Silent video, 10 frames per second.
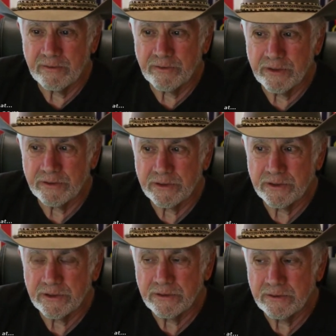
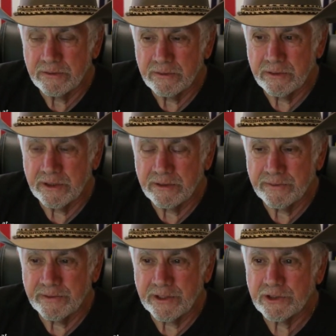views. Well,
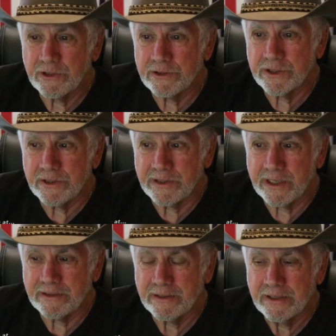that shows you
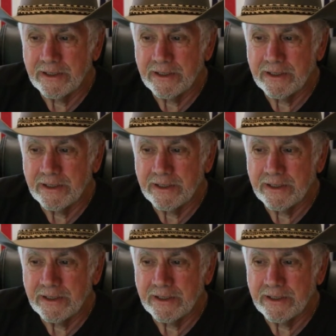that